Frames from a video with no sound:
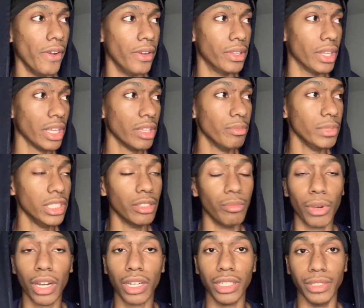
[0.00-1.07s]
They can be a
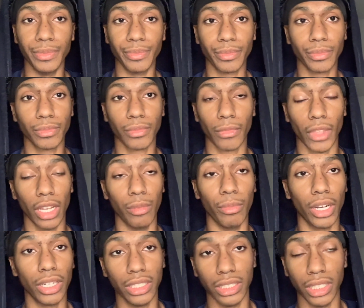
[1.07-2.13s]
burden.
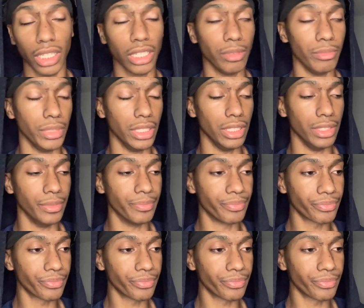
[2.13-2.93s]
They can be